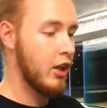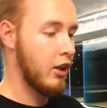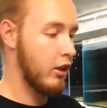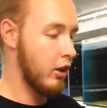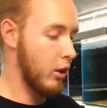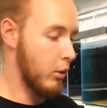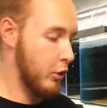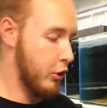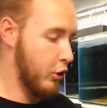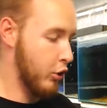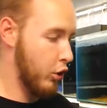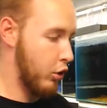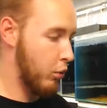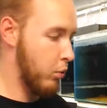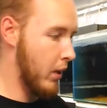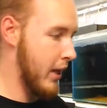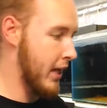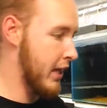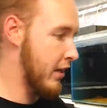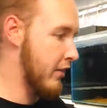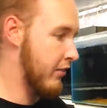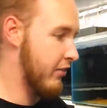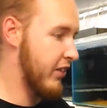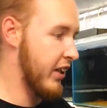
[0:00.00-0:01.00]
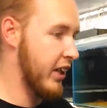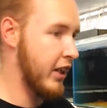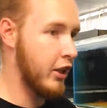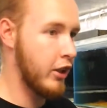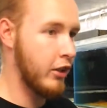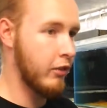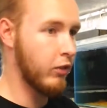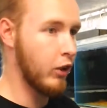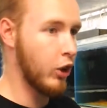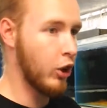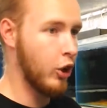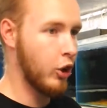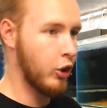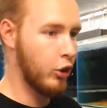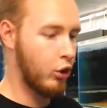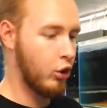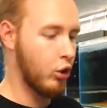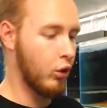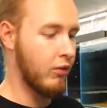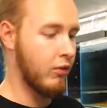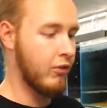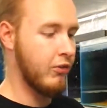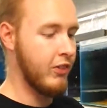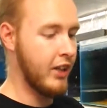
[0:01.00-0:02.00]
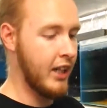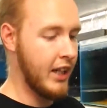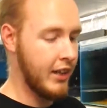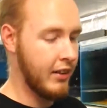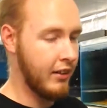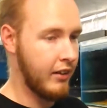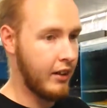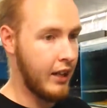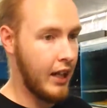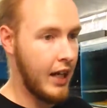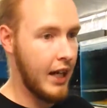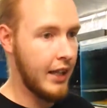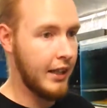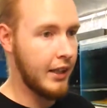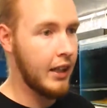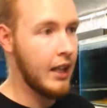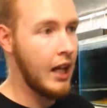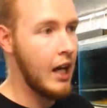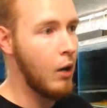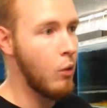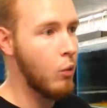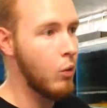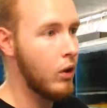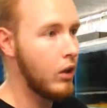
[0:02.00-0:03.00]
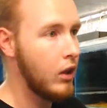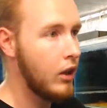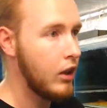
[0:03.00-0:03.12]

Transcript: So just when you think you've learned something inside and out,